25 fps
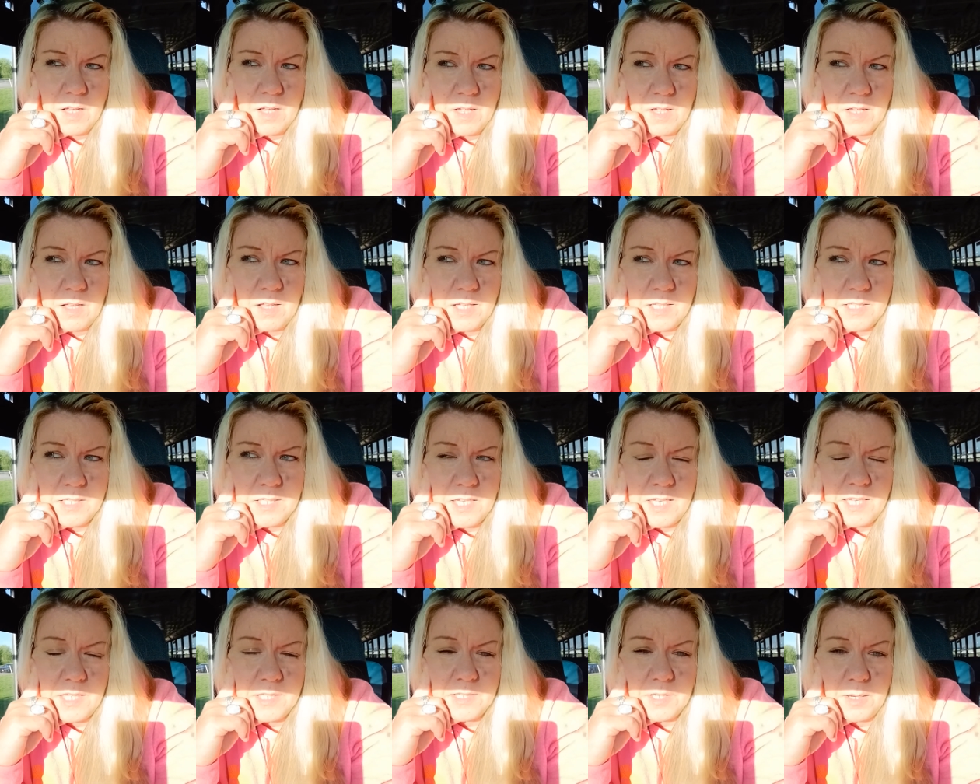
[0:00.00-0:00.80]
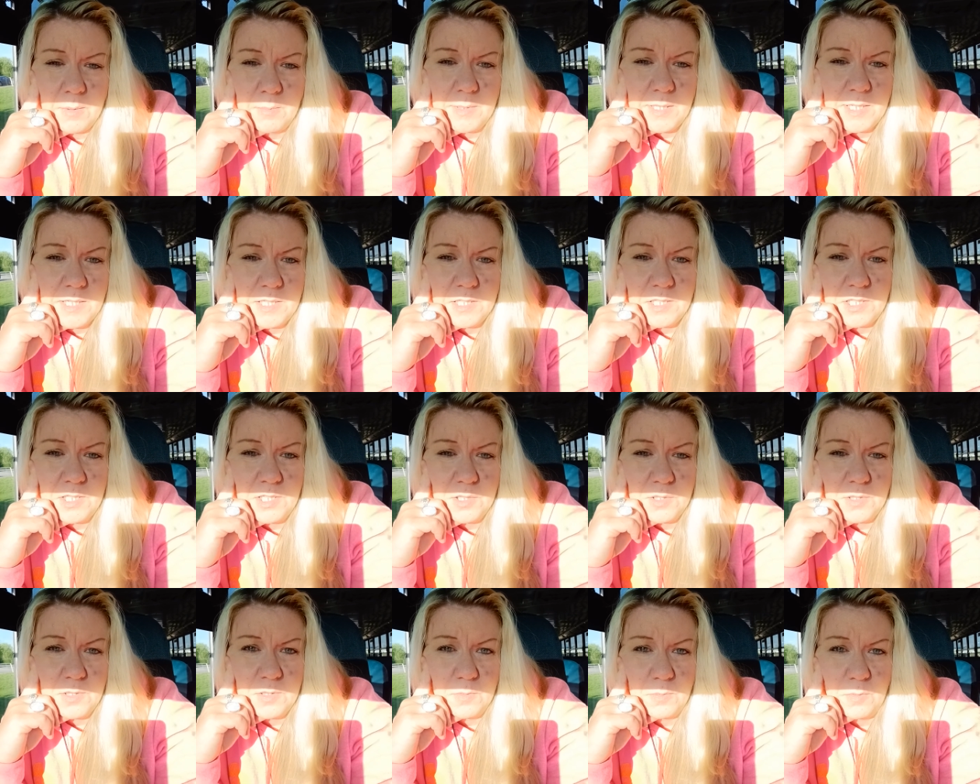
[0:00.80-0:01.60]
let's say somebody's
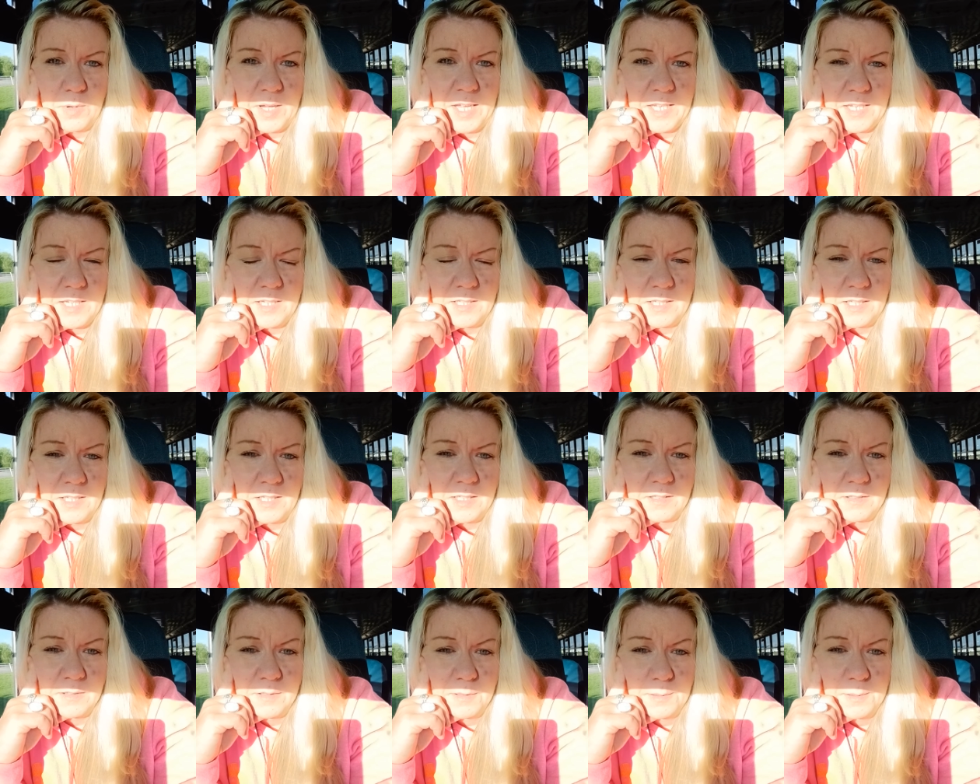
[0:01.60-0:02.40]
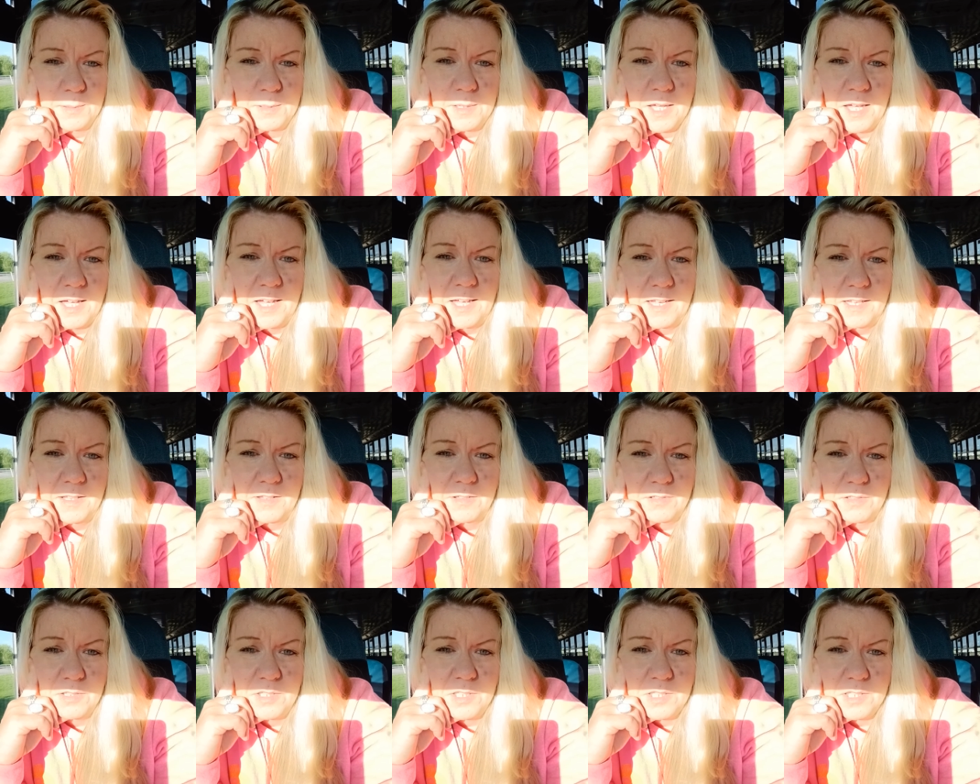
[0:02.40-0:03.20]
just awakening, okay, and
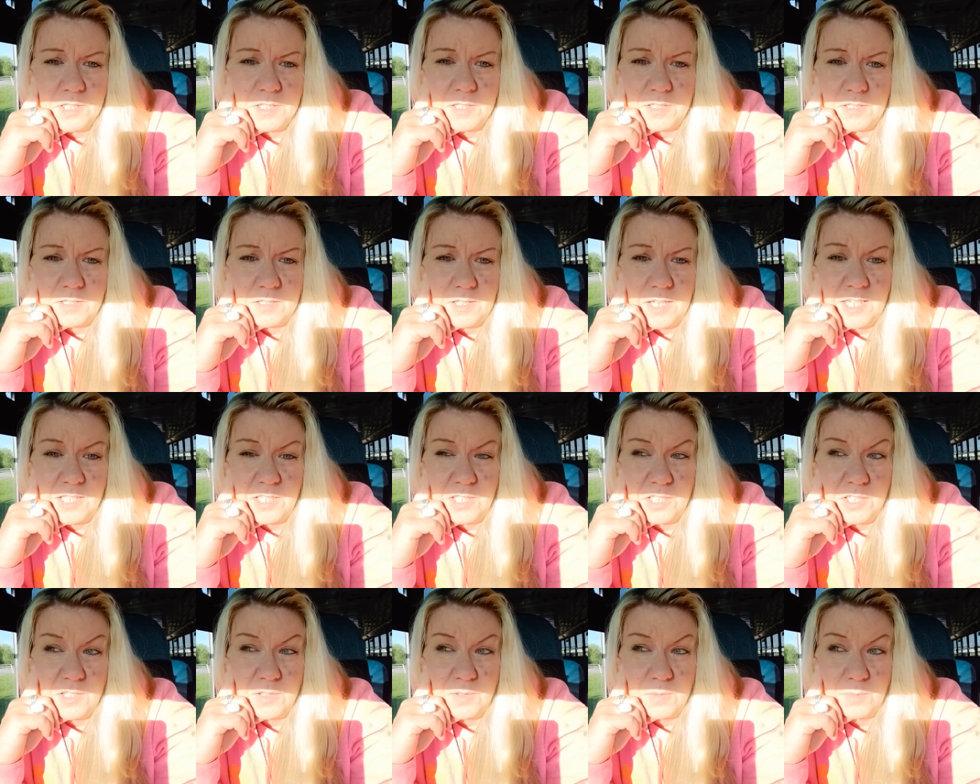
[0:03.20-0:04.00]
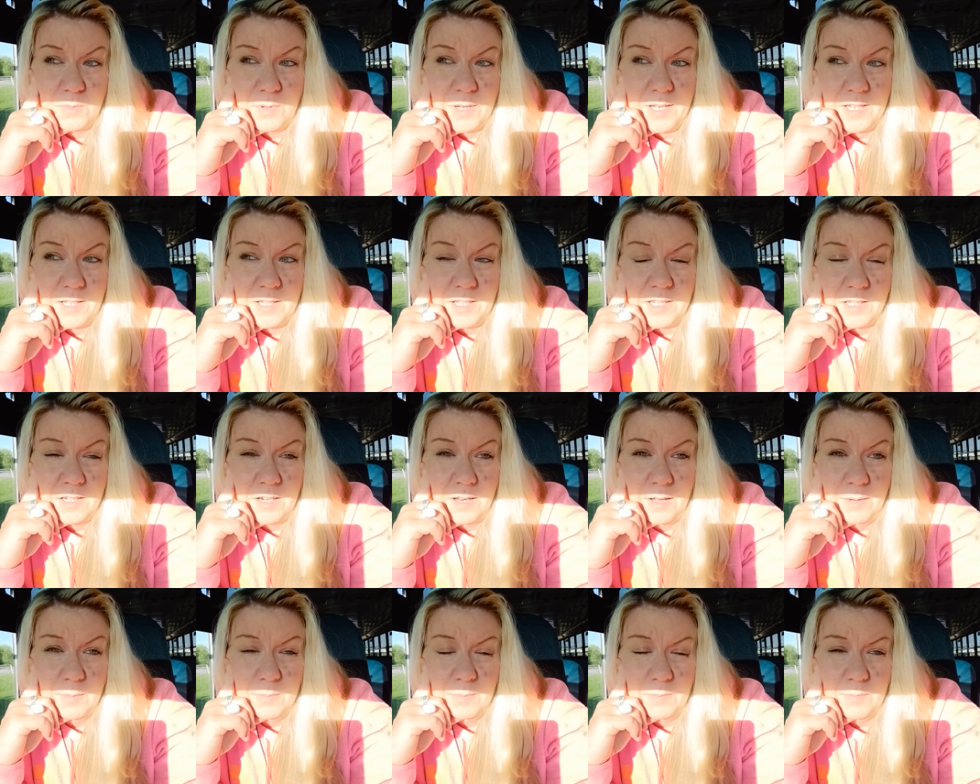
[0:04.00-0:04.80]
they're just, they just waken
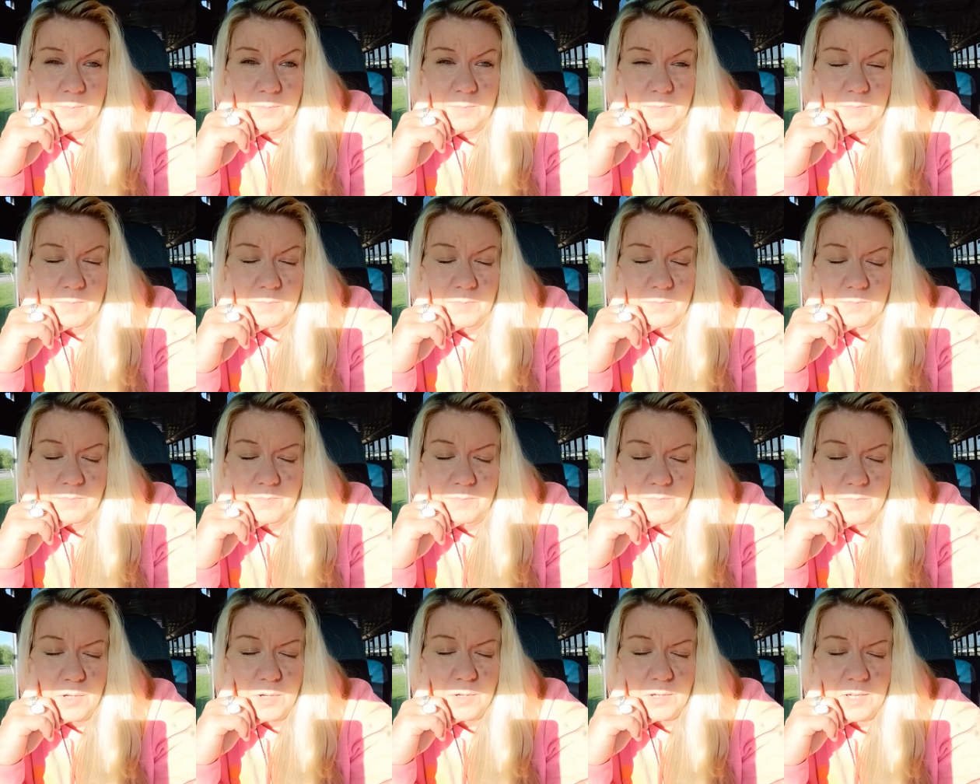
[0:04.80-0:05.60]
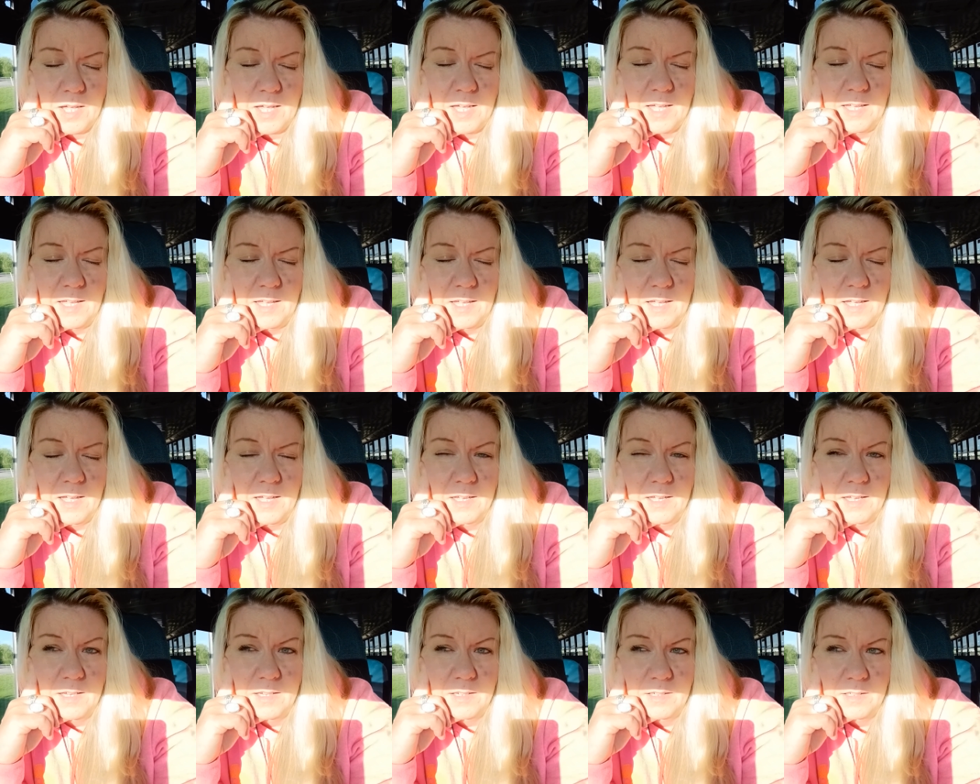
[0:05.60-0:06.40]
up, okay,
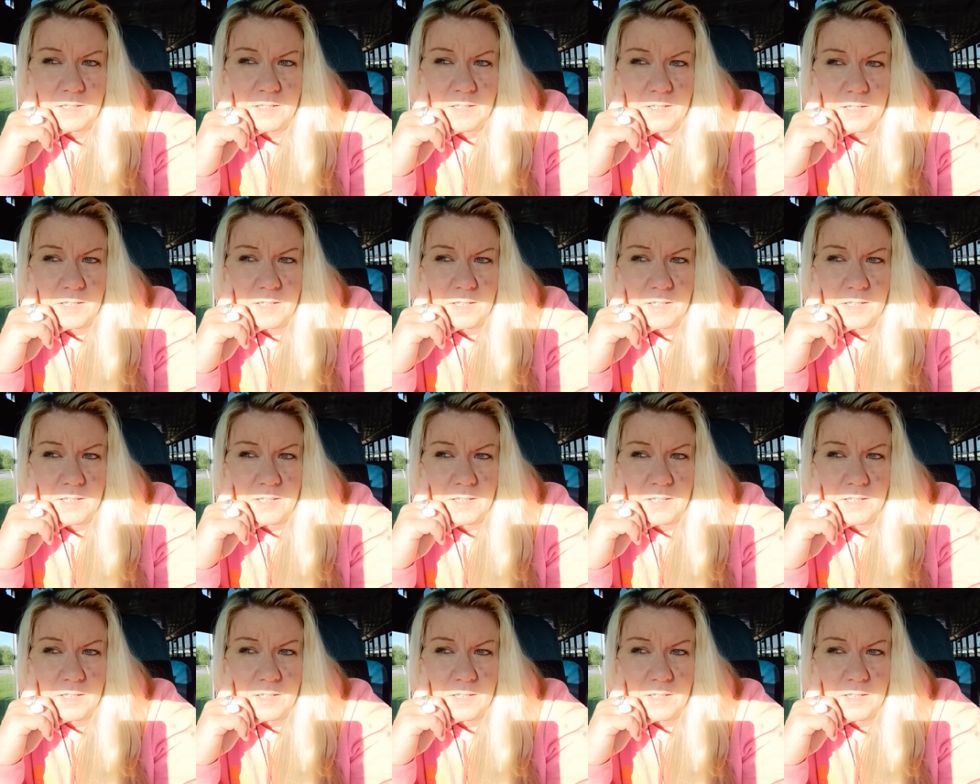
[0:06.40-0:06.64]
and